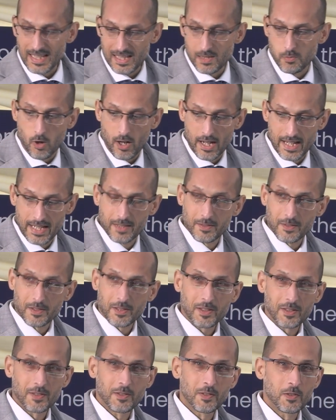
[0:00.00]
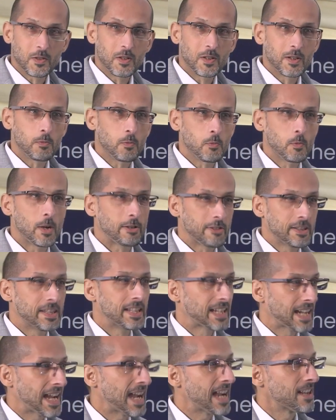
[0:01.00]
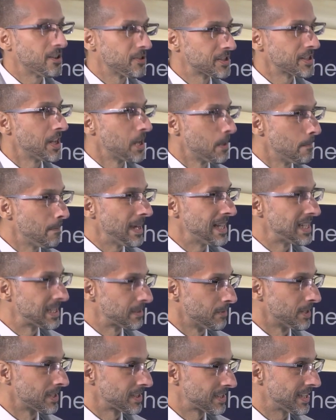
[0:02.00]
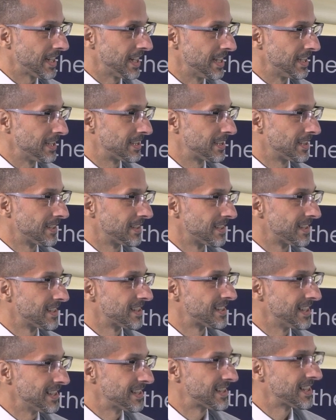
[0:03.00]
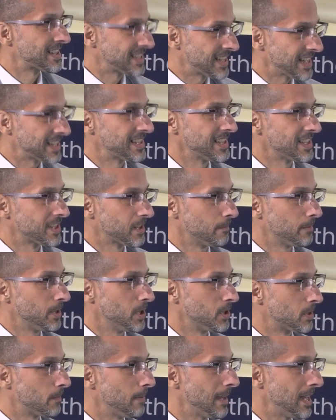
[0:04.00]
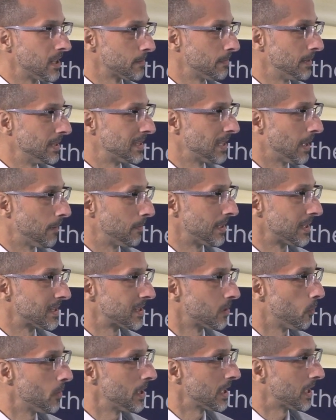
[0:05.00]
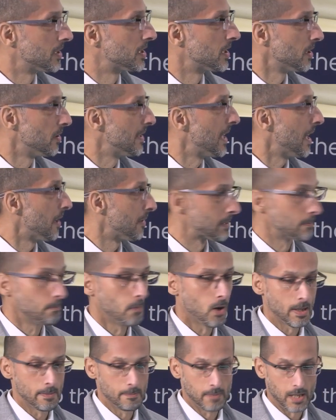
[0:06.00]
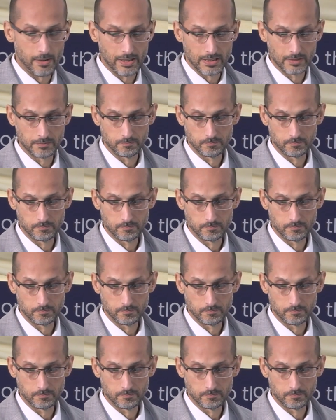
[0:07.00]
why we're in the chaos and amazement stage. Since the 60s, computer power has been doubling, so what it can do now is mind-blowing.